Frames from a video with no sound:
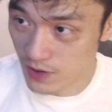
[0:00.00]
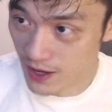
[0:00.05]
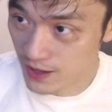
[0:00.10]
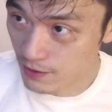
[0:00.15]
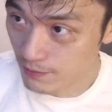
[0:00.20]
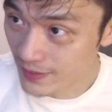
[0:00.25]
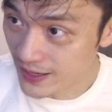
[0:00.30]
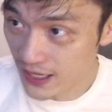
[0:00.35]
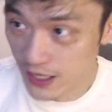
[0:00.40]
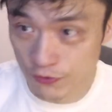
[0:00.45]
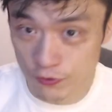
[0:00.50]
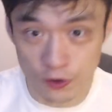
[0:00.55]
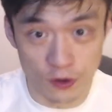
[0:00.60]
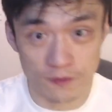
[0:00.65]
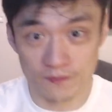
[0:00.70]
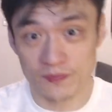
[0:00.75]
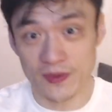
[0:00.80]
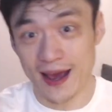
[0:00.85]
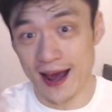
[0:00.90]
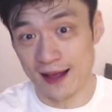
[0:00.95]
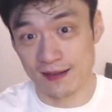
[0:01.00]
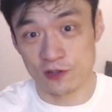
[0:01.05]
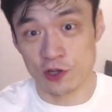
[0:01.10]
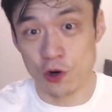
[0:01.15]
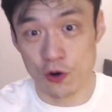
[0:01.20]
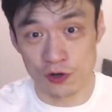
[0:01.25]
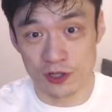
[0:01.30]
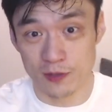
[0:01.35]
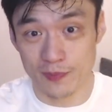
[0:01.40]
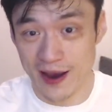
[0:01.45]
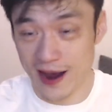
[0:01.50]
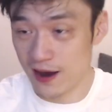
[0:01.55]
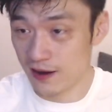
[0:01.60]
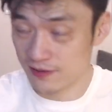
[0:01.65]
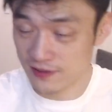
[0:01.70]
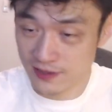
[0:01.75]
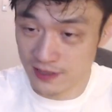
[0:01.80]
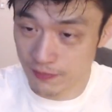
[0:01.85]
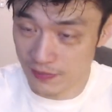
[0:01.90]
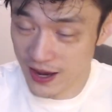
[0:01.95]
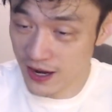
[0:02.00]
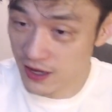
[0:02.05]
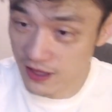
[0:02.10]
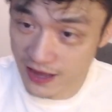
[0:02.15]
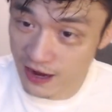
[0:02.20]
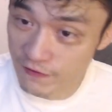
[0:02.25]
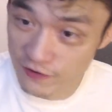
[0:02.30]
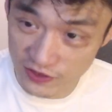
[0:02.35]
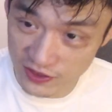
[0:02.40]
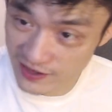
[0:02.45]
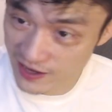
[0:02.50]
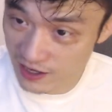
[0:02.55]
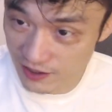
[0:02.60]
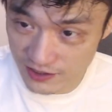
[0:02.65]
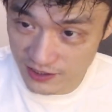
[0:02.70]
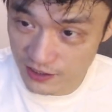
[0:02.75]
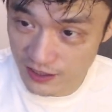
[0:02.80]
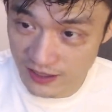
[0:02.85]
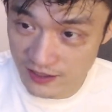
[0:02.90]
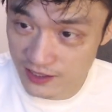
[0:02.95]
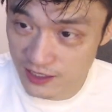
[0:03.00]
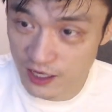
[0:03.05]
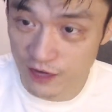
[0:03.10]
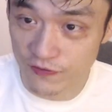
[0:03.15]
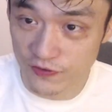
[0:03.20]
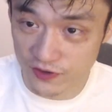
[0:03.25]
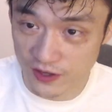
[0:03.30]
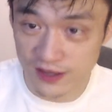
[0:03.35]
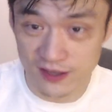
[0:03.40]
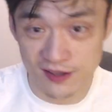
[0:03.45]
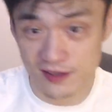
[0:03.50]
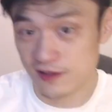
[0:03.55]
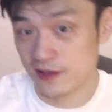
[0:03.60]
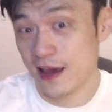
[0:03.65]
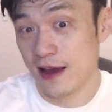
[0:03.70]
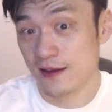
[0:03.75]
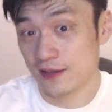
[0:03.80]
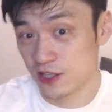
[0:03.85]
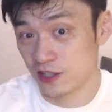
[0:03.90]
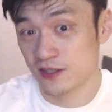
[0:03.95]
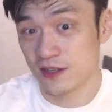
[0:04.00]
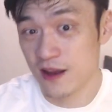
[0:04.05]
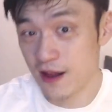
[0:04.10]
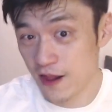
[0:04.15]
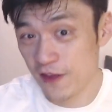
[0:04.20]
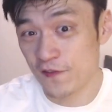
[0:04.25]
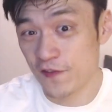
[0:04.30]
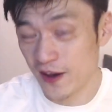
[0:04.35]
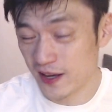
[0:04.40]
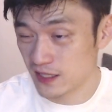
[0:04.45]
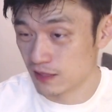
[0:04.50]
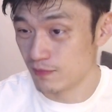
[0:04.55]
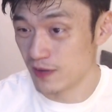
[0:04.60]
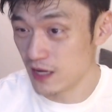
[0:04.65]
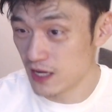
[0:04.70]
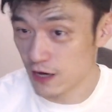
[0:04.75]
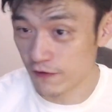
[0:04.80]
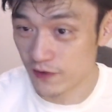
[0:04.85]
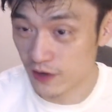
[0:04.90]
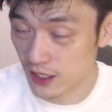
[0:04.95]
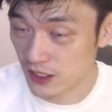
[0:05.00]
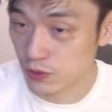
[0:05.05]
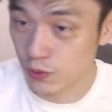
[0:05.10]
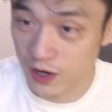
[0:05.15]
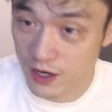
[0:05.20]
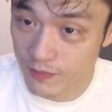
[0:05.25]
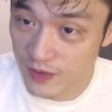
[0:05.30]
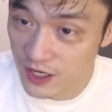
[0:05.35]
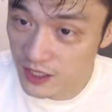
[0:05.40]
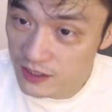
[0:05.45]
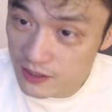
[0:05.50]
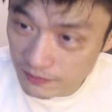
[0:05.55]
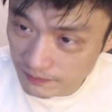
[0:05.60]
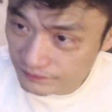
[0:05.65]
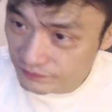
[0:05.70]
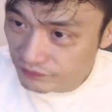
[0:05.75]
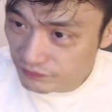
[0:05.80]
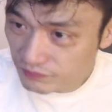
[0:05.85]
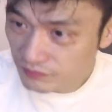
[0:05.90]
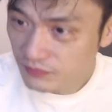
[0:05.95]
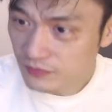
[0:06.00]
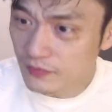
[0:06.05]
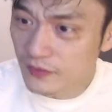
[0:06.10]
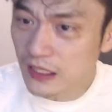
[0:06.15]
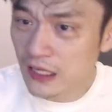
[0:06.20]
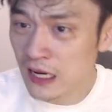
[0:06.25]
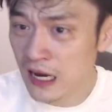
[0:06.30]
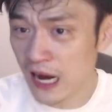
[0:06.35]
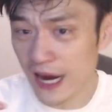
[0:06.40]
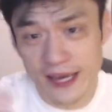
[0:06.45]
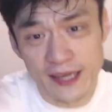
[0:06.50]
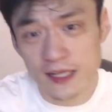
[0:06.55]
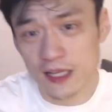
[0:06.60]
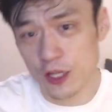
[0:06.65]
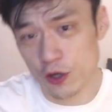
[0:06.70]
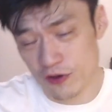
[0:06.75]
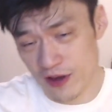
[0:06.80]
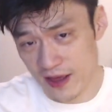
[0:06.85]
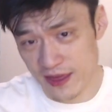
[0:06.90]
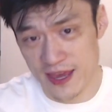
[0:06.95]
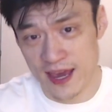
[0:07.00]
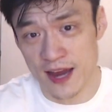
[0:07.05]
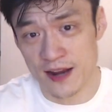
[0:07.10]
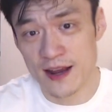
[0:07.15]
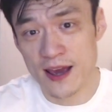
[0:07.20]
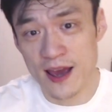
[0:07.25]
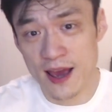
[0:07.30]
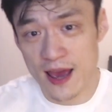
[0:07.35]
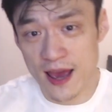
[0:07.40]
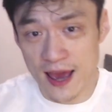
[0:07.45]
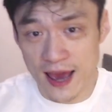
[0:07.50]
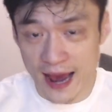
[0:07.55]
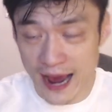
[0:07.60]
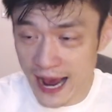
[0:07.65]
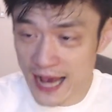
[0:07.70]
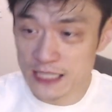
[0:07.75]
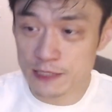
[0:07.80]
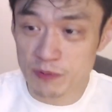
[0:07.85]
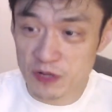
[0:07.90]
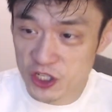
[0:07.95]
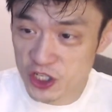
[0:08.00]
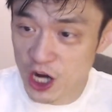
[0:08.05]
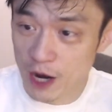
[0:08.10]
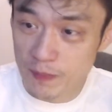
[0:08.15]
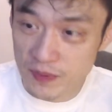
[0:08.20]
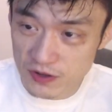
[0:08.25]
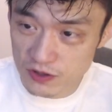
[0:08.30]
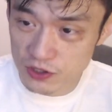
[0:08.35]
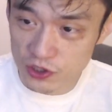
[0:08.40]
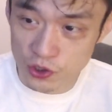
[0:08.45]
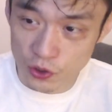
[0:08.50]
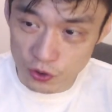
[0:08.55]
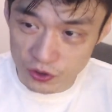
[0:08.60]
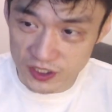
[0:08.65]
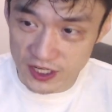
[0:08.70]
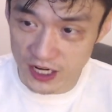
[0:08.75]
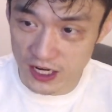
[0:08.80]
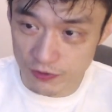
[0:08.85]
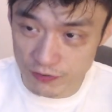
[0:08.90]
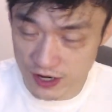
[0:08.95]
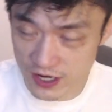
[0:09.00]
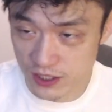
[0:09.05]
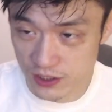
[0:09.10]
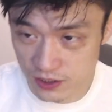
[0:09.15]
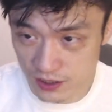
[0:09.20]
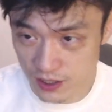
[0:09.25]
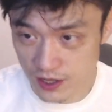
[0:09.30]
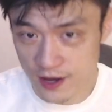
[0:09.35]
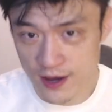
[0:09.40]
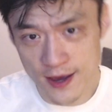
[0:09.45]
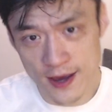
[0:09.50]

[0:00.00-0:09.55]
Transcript: meeting room and talked about everything else instead of, yeah, just face the media for like 20 minutes. England, on the other hand, has been sharpening the tools, getting ready to